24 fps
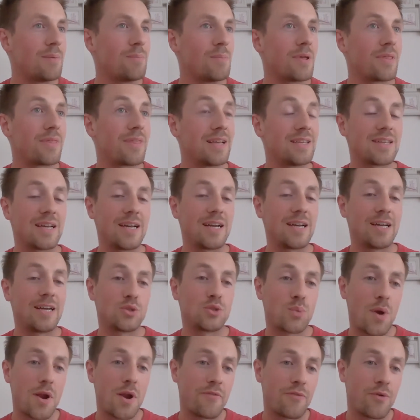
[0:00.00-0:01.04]
Things like
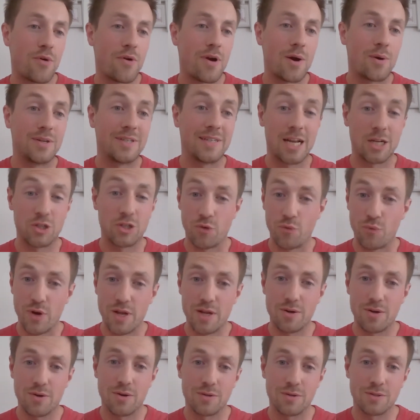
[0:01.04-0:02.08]
24-hour dietary
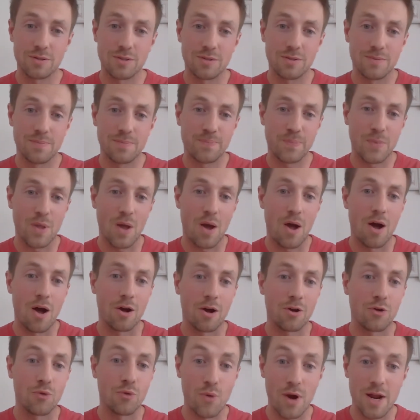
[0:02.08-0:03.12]
recalls are
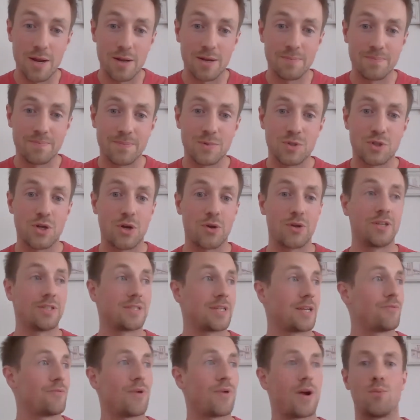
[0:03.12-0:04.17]
great. So you
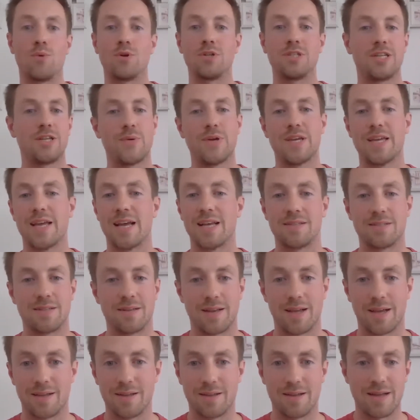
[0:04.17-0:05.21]
say, right, what did you eat
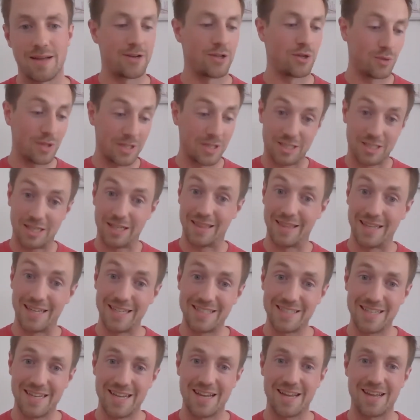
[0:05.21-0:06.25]
yesterday? And you literally
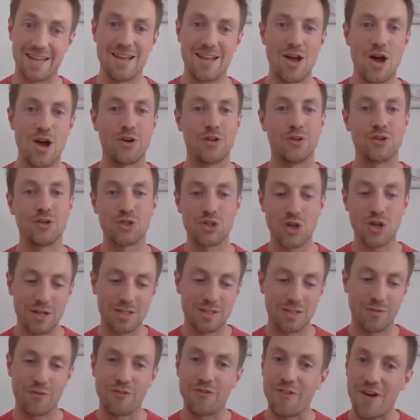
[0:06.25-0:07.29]
list it. You start
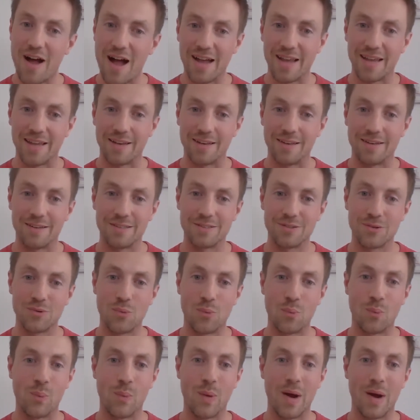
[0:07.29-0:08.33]
to find
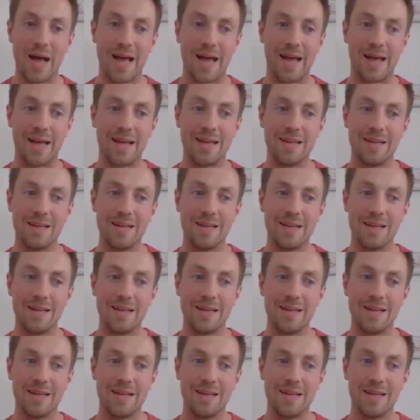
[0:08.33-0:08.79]
what